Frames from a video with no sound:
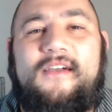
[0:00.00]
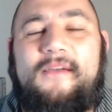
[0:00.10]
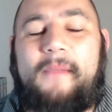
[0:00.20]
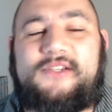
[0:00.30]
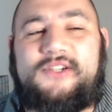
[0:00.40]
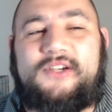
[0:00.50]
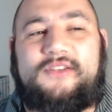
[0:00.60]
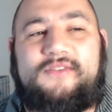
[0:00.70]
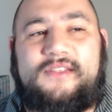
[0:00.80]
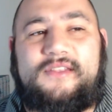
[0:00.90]
make sure
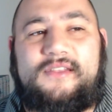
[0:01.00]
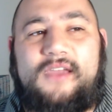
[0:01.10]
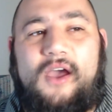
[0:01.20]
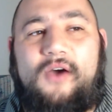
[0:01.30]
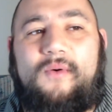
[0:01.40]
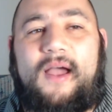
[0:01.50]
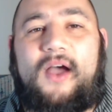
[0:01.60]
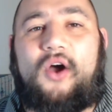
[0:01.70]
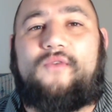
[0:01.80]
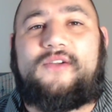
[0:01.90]
to go
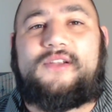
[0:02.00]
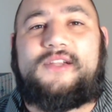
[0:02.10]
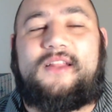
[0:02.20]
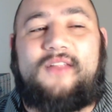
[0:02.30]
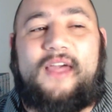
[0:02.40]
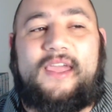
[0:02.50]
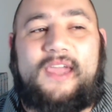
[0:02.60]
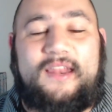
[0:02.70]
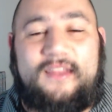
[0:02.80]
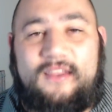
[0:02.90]
over to the link
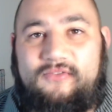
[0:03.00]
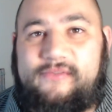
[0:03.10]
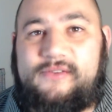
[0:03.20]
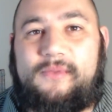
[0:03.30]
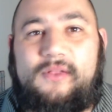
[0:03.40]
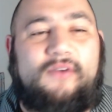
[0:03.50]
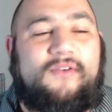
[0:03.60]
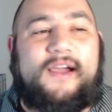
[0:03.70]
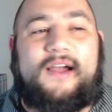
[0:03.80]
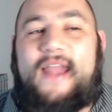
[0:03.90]
in the description below.
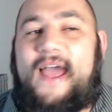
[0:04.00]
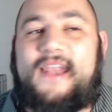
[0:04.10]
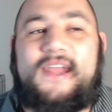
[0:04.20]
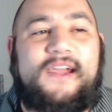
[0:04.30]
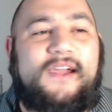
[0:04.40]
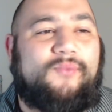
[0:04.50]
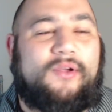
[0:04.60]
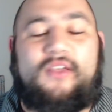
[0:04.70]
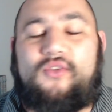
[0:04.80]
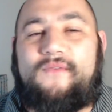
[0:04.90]
Click on that.
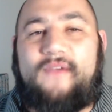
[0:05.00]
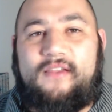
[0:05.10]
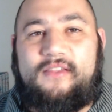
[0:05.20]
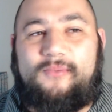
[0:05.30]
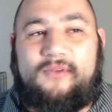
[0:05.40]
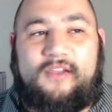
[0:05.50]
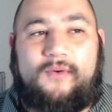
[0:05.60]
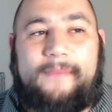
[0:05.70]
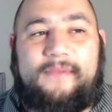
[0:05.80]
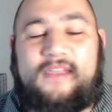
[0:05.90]
Brings you to a very simplistic
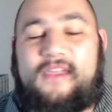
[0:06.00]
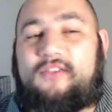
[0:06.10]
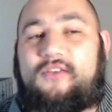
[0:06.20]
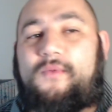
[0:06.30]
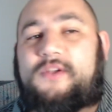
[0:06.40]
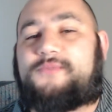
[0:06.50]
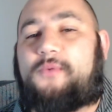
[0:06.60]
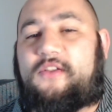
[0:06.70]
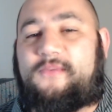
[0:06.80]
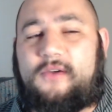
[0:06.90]
website. Tells you which
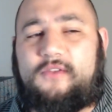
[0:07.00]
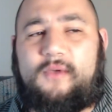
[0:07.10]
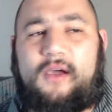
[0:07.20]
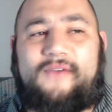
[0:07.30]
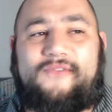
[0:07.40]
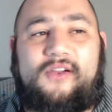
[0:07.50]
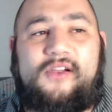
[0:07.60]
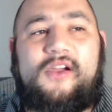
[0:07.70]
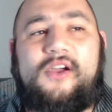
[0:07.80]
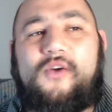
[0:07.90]
sportsbooks we offer,
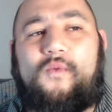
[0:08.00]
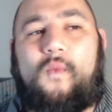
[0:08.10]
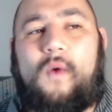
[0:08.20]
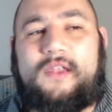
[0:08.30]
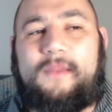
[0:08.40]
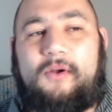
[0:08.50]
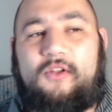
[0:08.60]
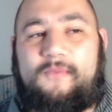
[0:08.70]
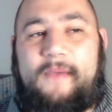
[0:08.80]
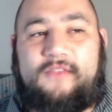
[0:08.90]
what the
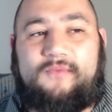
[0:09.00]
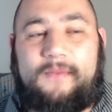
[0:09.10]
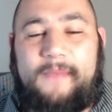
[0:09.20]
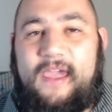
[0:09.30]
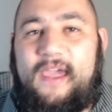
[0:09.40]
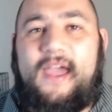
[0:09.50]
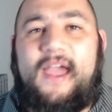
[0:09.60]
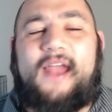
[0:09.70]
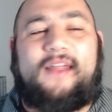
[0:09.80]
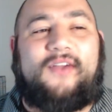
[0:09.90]
bonus bets would be,
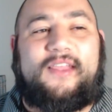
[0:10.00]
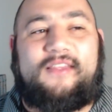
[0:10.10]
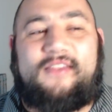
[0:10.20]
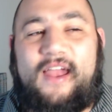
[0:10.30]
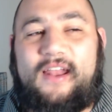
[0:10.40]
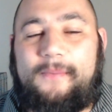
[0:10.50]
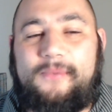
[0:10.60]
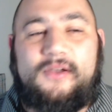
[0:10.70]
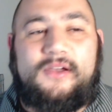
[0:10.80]
and a link to sign up.